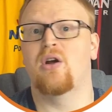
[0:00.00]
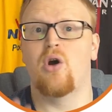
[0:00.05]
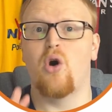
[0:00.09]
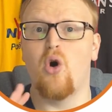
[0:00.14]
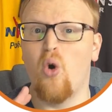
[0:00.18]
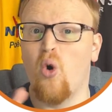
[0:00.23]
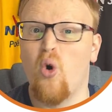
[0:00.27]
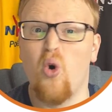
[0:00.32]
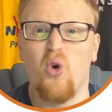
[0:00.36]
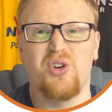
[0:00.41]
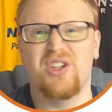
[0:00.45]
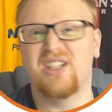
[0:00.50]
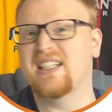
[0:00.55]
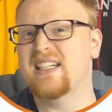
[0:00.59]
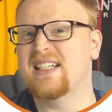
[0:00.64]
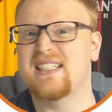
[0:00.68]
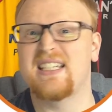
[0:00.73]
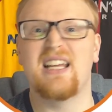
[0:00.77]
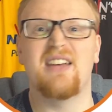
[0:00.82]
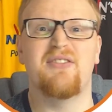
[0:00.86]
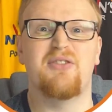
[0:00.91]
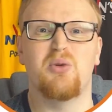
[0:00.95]
or delete
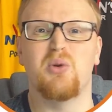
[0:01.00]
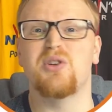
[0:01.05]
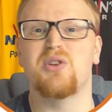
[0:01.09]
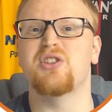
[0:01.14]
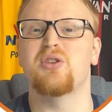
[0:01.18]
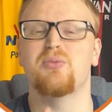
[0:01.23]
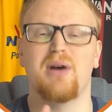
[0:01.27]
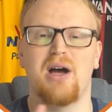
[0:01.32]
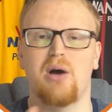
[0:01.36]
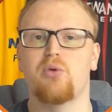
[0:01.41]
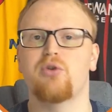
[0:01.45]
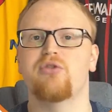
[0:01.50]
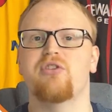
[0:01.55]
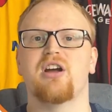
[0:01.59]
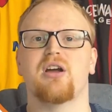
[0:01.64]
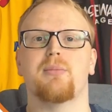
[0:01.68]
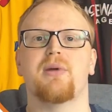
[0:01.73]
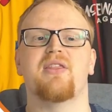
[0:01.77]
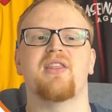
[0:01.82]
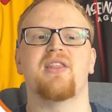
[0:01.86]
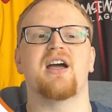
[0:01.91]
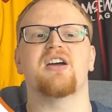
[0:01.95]
it if you want to, but I wouldn't
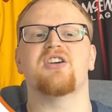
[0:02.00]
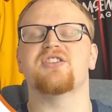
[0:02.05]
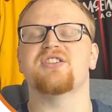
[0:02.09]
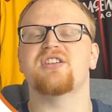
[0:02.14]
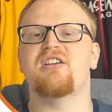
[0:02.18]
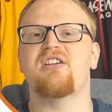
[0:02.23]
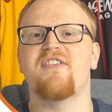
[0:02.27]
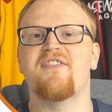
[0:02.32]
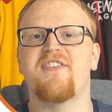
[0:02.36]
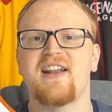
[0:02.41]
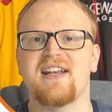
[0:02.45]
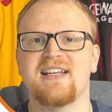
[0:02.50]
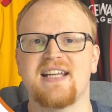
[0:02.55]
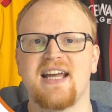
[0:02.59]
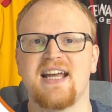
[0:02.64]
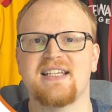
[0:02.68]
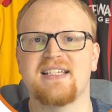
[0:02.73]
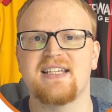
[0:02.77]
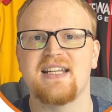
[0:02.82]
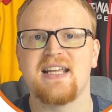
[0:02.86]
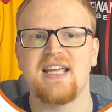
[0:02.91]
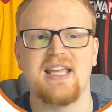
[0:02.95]
recommend that because they're a
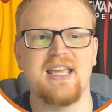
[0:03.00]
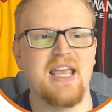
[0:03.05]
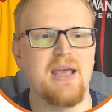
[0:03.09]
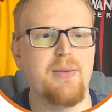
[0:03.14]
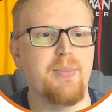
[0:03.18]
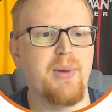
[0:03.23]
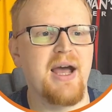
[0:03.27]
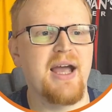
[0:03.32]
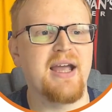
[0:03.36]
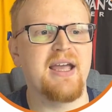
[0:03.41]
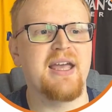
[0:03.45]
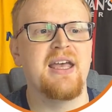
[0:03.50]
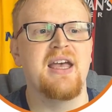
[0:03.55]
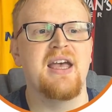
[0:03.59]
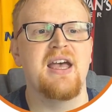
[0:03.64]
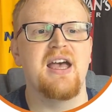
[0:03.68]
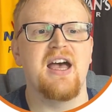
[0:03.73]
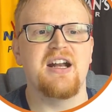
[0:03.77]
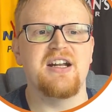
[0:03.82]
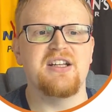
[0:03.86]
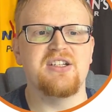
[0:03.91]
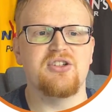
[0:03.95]
fantastic kit pack
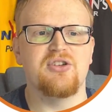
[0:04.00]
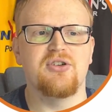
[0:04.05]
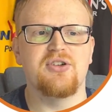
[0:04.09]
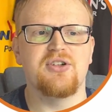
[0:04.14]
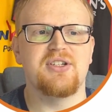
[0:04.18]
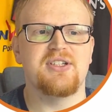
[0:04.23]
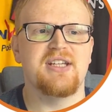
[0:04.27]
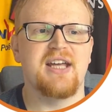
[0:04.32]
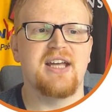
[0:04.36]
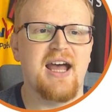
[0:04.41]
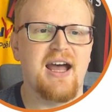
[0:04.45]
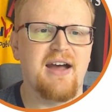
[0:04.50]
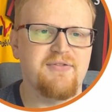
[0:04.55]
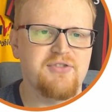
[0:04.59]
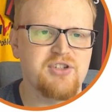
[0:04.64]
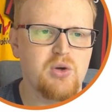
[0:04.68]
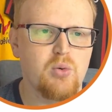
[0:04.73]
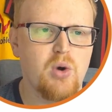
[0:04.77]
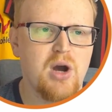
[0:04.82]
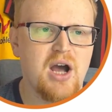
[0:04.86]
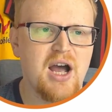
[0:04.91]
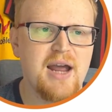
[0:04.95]
and it's good to have. So
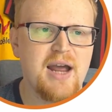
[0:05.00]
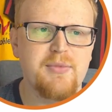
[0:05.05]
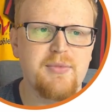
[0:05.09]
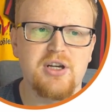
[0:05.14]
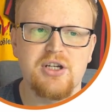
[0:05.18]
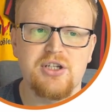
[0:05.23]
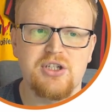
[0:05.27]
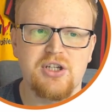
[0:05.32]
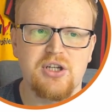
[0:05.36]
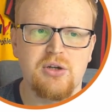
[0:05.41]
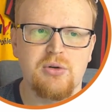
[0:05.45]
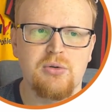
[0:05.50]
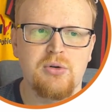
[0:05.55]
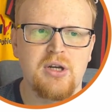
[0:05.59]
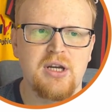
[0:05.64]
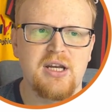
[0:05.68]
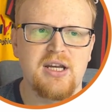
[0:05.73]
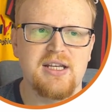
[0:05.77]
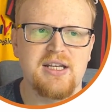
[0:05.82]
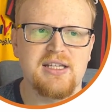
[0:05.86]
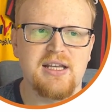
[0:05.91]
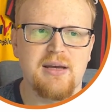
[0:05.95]
what I'm going to do
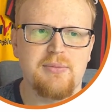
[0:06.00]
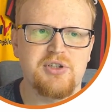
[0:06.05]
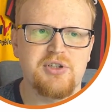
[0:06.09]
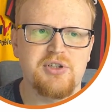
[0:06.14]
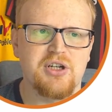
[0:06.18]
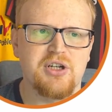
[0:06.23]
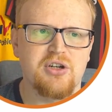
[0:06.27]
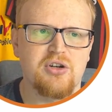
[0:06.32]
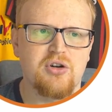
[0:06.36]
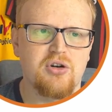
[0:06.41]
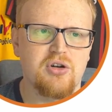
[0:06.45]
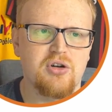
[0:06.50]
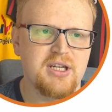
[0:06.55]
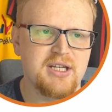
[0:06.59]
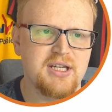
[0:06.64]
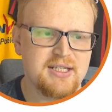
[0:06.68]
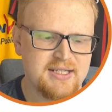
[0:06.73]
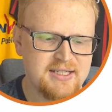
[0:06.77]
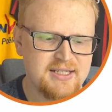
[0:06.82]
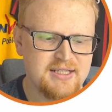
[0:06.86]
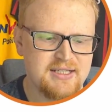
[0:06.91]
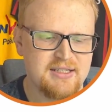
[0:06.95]
is I'm just going to call it
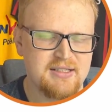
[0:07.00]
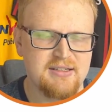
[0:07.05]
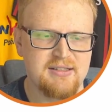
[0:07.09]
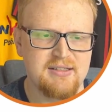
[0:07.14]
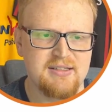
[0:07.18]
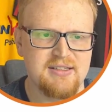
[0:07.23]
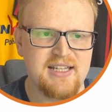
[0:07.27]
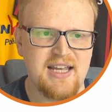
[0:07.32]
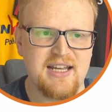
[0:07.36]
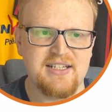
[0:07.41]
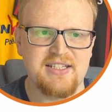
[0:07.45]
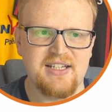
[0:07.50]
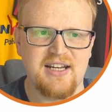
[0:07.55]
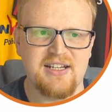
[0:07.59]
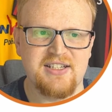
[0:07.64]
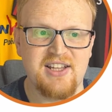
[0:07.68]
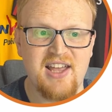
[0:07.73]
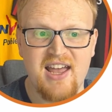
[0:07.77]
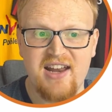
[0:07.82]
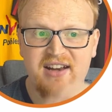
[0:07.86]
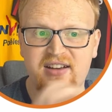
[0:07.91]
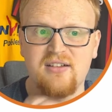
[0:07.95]

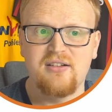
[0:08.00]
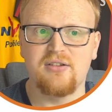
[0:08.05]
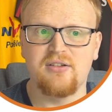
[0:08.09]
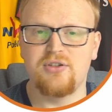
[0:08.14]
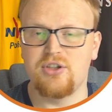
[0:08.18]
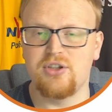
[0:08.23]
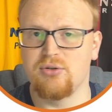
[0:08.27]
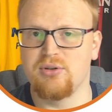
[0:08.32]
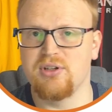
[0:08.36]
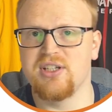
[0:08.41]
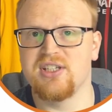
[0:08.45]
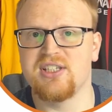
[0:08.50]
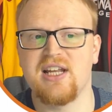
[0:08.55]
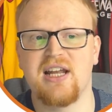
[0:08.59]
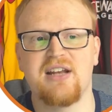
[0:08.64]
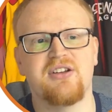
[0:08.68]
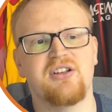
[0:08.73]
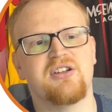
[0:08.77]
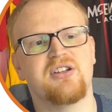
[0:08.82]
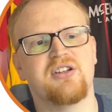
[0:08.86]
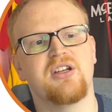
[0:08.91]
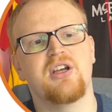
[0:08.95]
ZZZ 2D
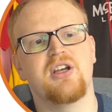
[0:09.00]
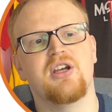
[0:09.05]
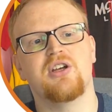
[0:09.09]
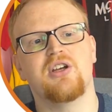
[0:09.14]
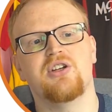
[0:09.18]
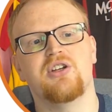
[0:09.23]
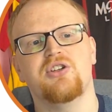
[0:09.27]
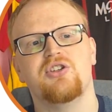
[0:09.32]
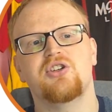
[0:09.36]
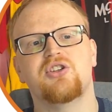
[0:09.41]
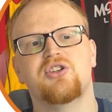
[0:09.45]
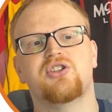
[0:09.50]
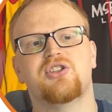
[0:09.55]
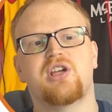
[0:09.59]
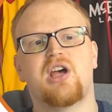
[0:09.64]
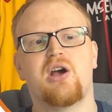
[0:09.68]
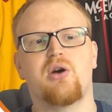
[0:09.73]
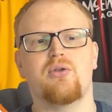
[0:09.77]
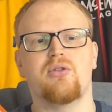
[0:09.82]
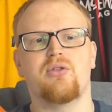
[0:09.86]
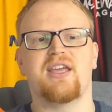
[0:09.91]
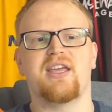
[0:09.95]
Standard, just so
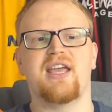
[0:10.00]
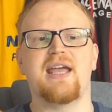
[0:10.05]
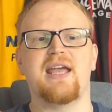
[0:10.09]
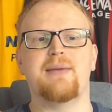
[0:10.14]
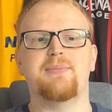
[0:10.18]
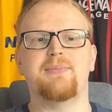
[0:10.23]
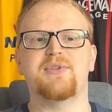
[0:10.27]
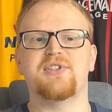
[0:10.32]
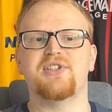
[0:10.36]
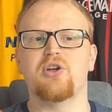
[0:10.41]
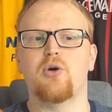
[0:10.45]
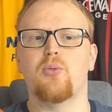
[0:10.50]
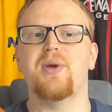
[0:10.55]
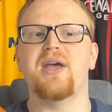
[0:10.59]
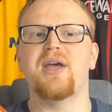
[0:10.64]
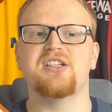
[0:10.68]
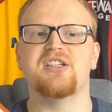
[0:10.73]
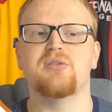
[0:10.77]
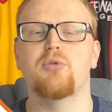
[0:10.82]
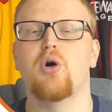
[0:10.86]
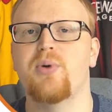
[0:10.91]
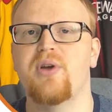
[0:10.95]
the game still picks them
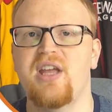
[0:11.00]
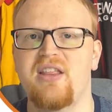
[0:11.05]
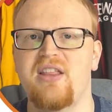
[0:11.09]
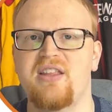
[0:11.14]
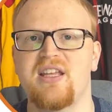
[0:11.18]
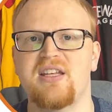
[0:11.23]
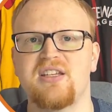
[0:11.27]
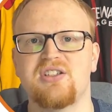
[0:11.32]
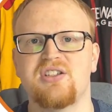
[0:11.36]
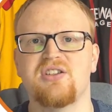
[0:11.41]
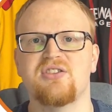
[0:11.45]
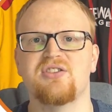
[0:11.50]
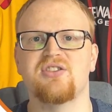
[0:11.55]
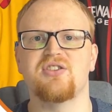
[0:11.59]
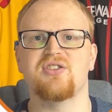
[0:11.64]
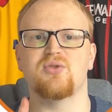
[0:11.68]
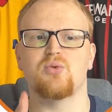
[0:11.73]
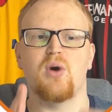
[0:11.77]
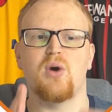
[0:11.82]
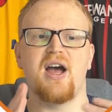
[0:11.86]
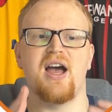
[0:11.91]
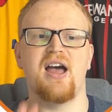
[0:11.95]
up in the instances
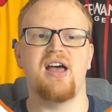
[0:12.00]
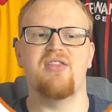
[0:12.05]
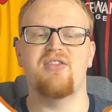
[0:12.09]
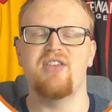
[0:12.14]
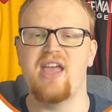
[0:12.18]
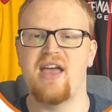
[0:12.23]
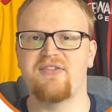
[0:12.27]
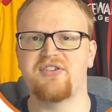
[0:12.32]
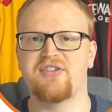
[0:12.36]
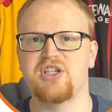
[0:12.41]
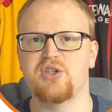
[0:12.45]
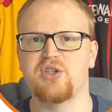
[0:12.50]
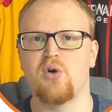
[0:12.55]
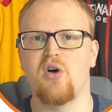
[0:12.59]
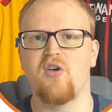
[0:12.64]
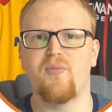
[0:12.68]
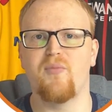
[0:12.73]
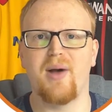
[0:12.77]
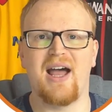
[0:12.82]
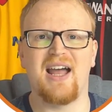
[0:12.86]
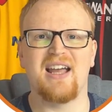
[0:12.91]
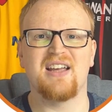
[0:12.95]
where the FC12
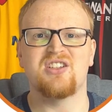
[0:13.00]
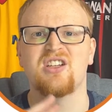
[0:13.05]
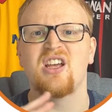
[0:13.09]
packs